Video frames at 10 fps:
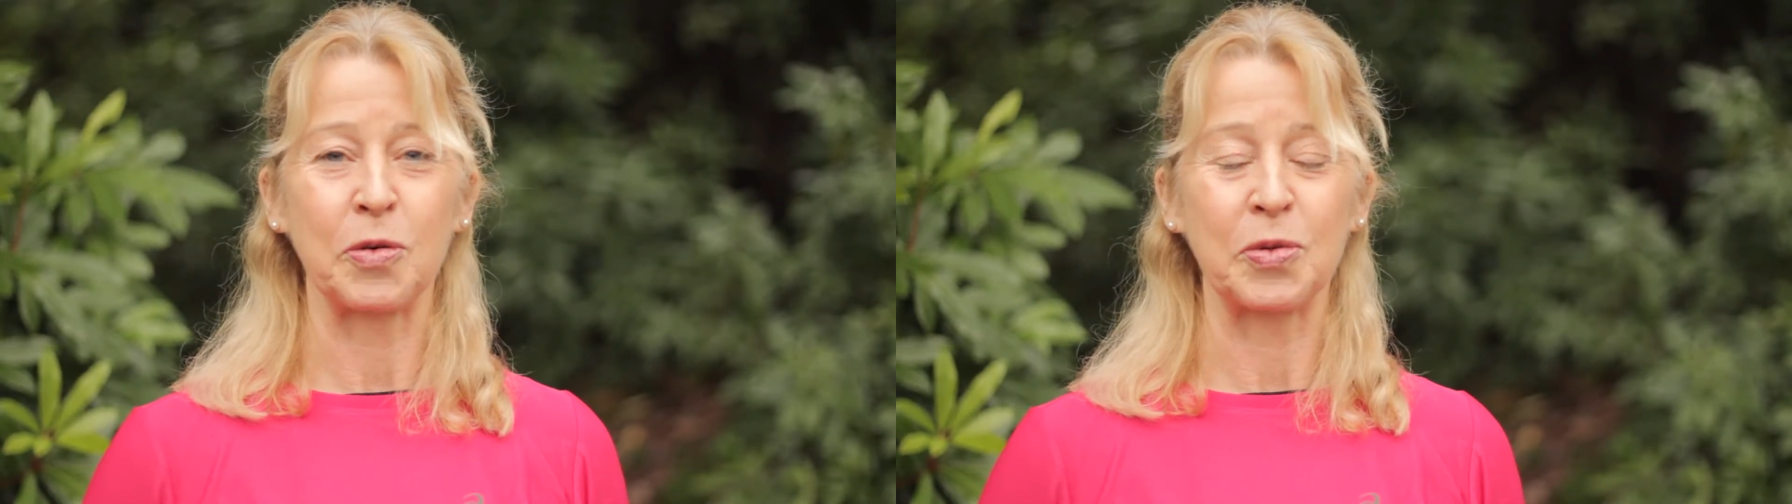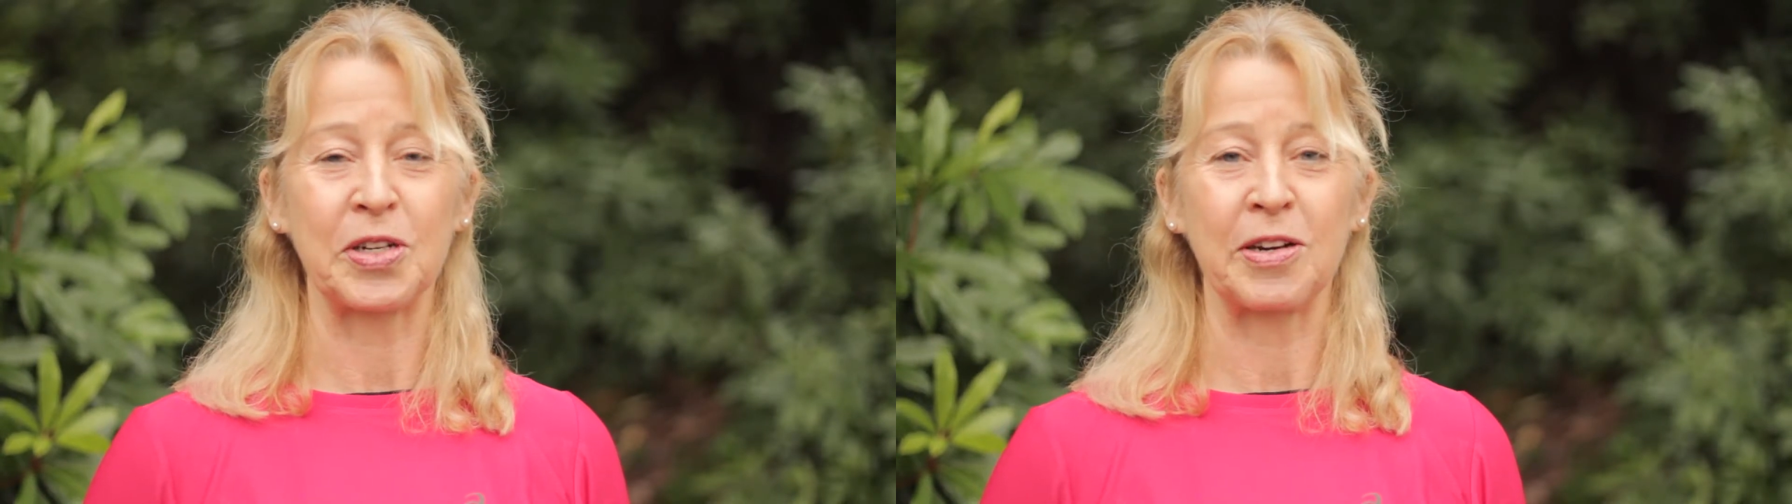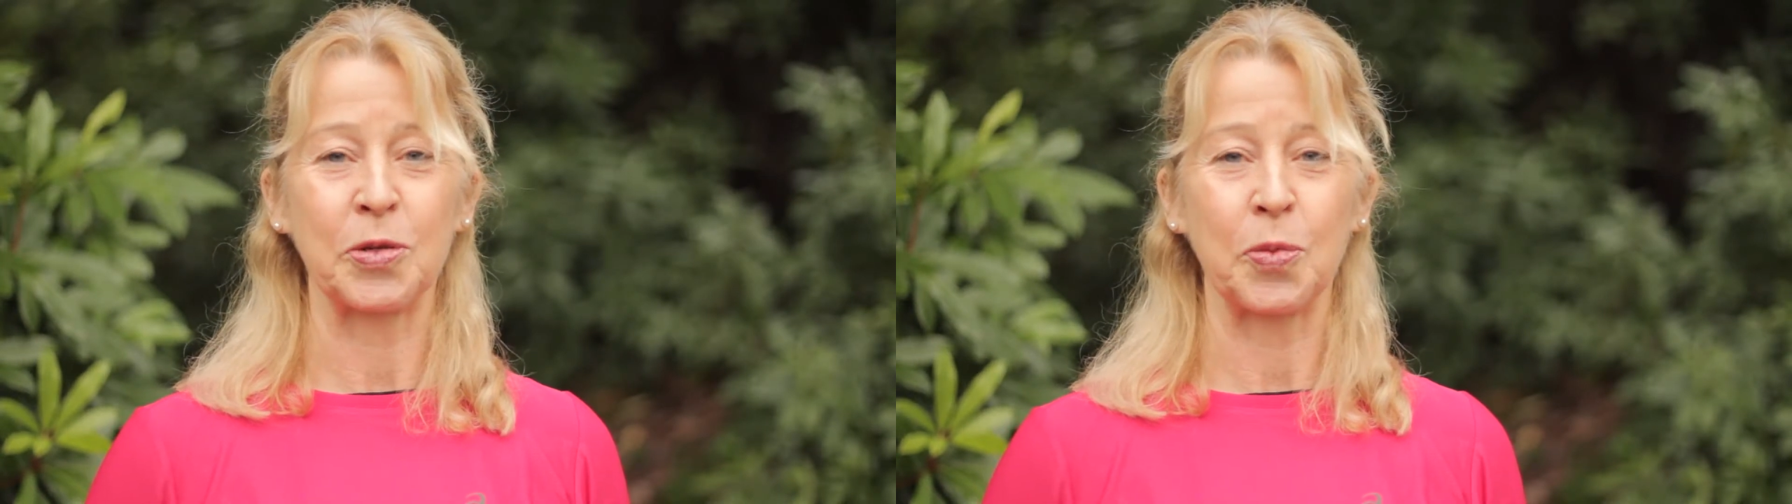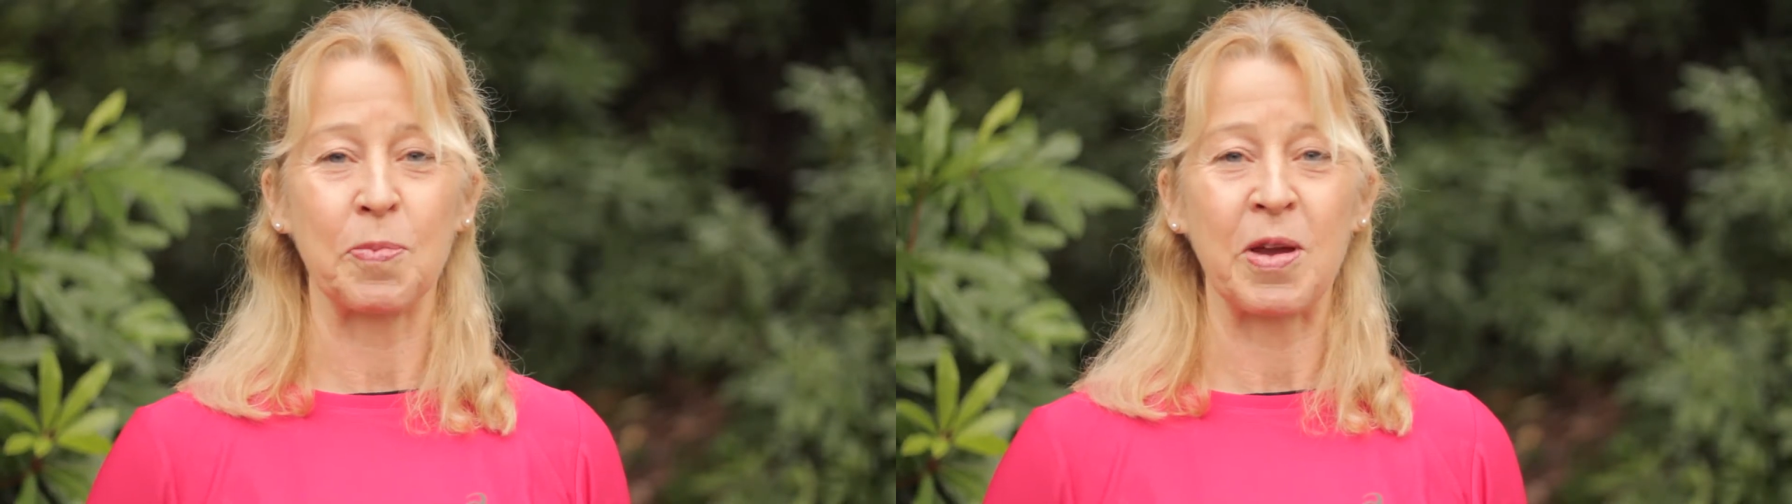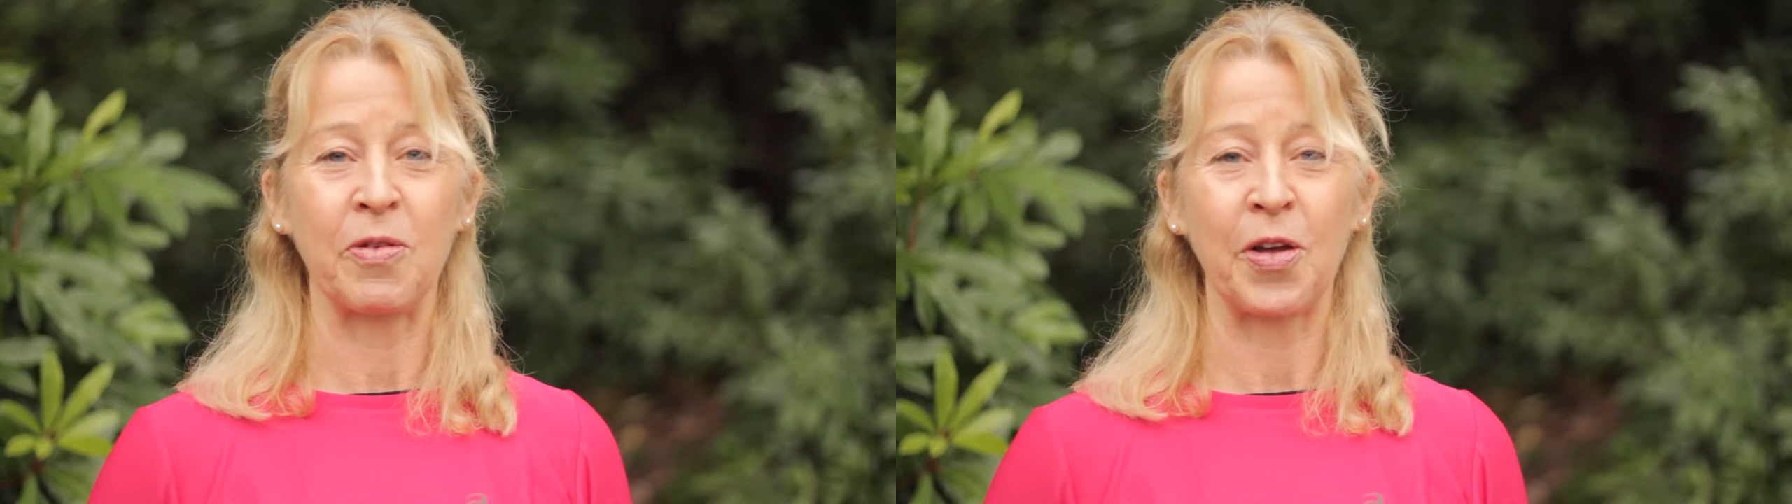all started with
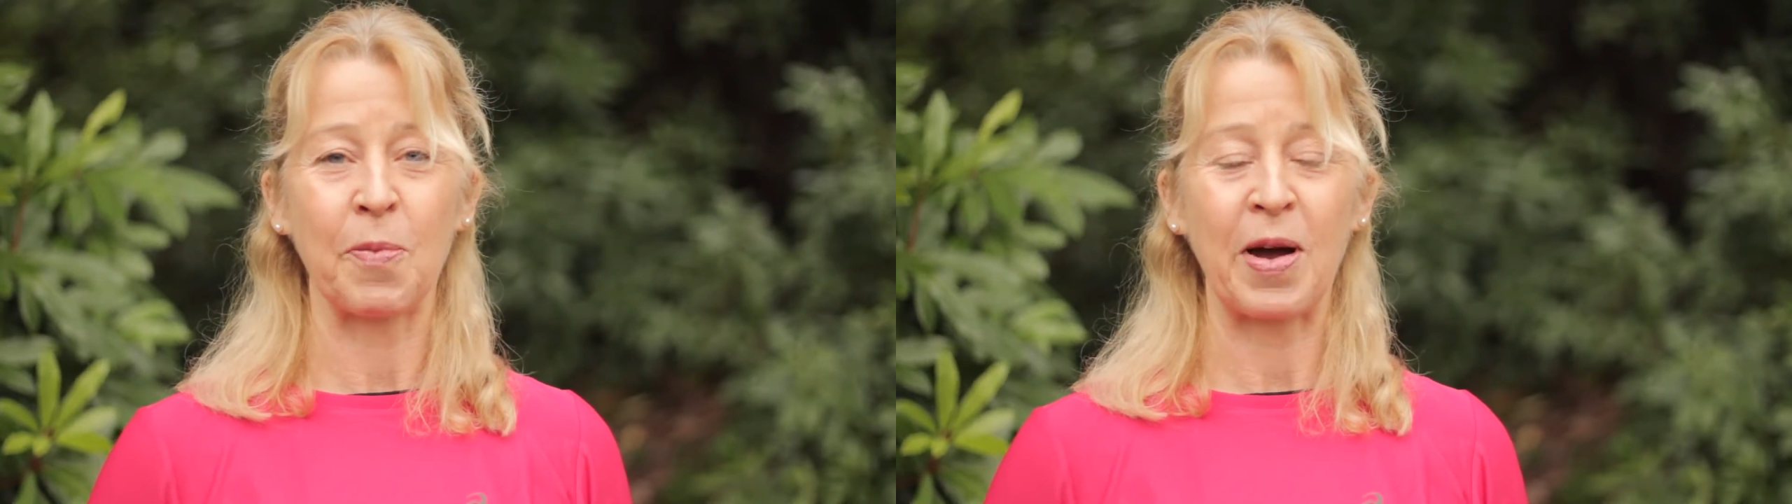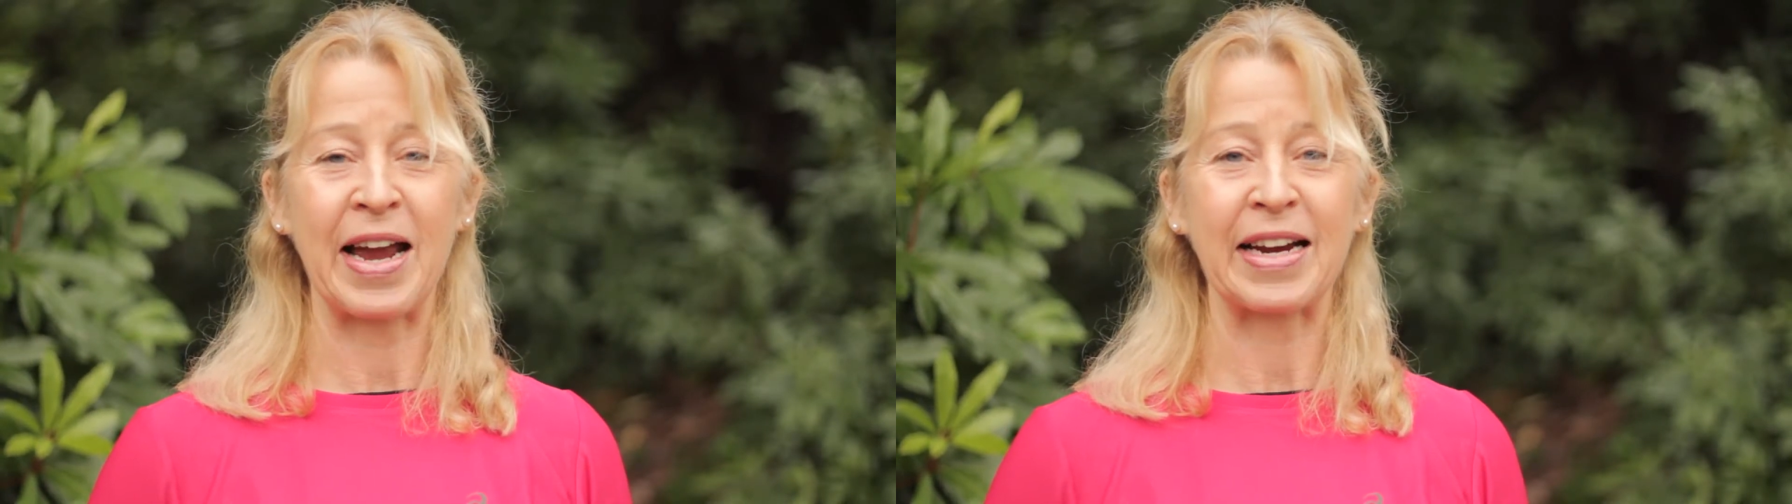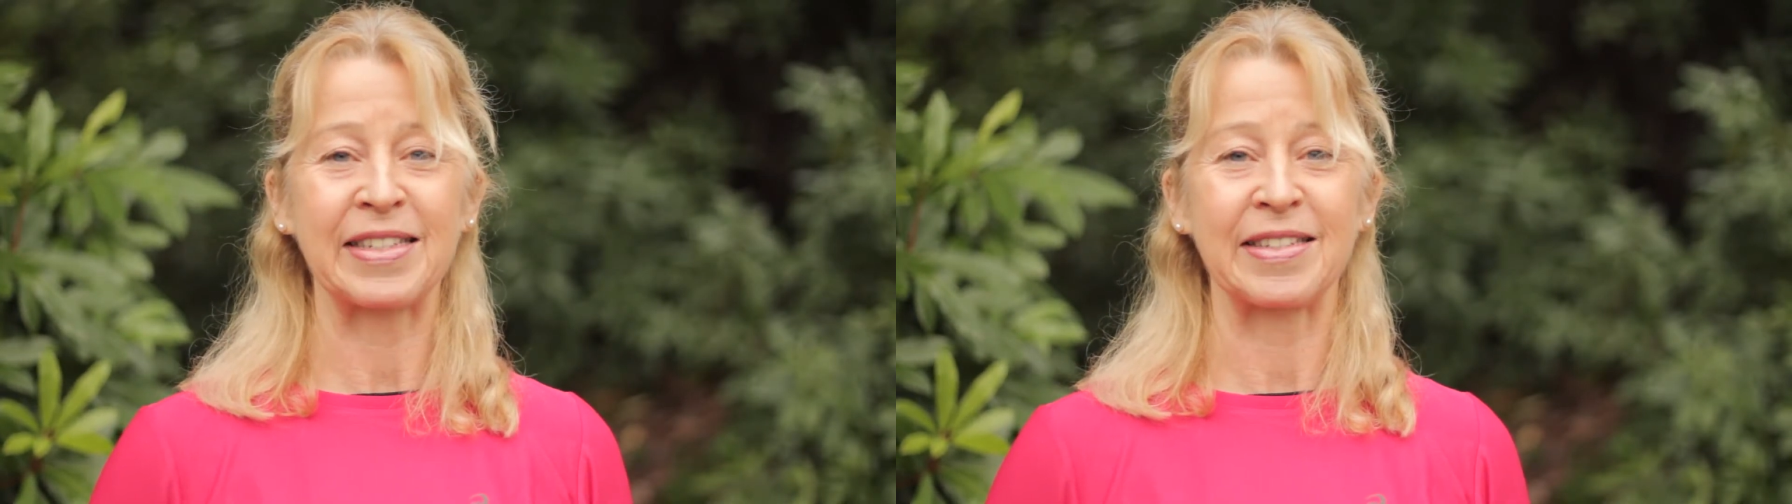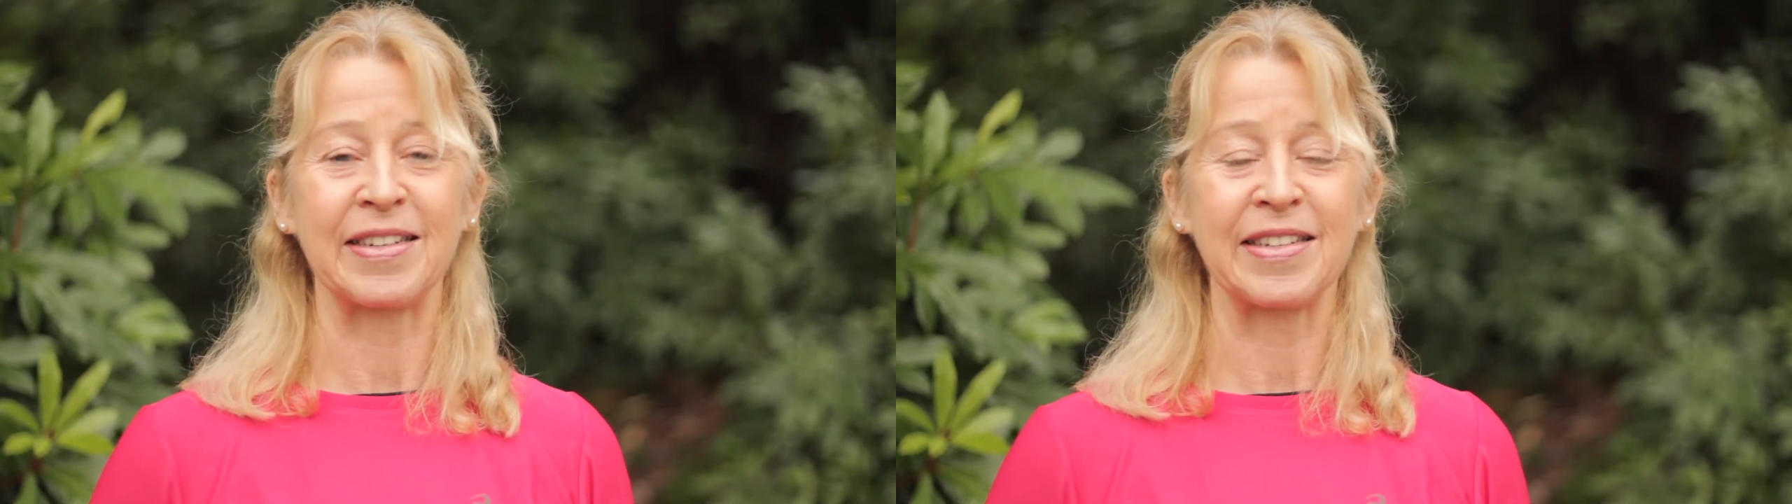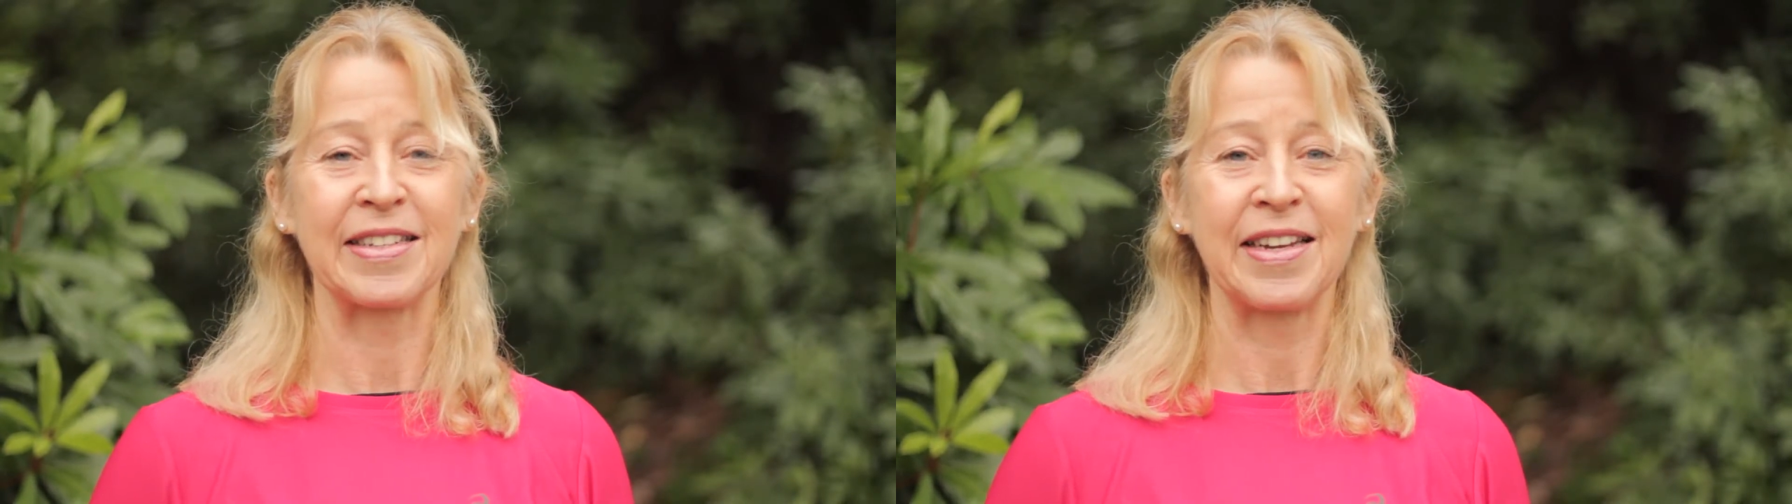me rather by
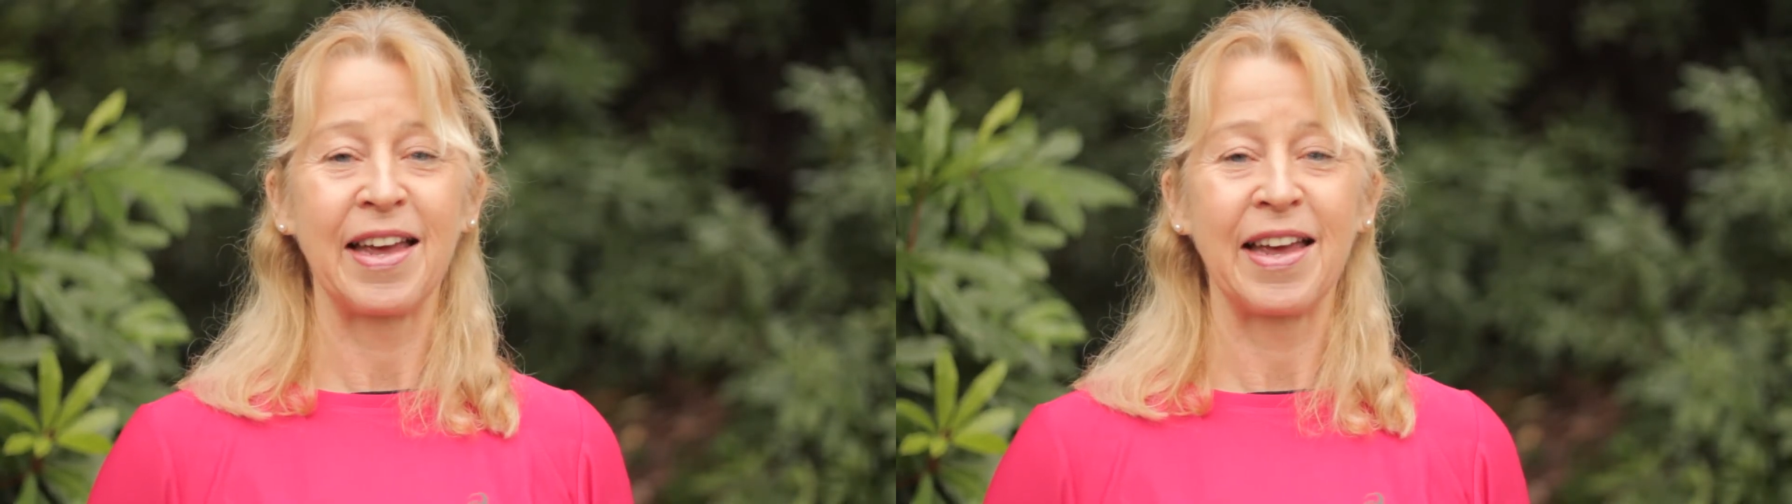accident.